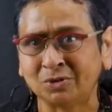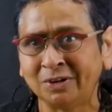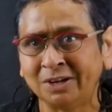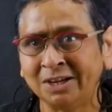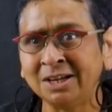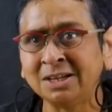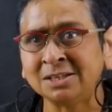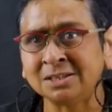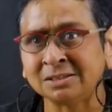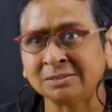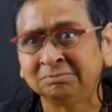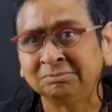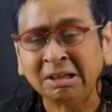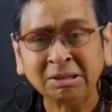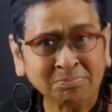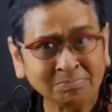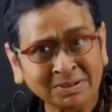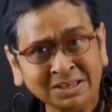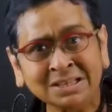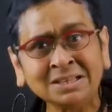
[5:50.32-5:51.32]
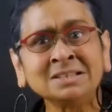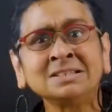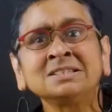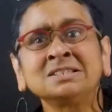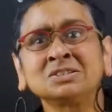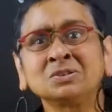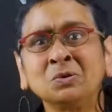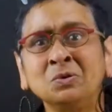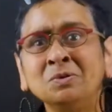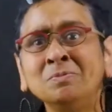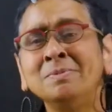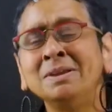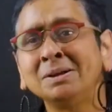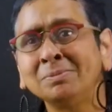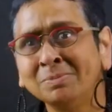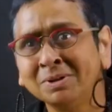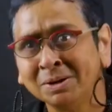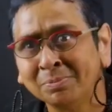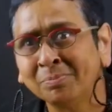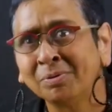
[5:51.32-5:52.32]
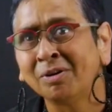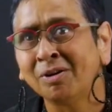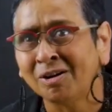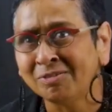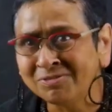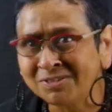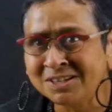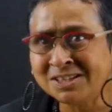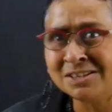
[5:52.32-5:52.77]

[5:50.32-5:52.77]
rate, that means it's going to make me a profit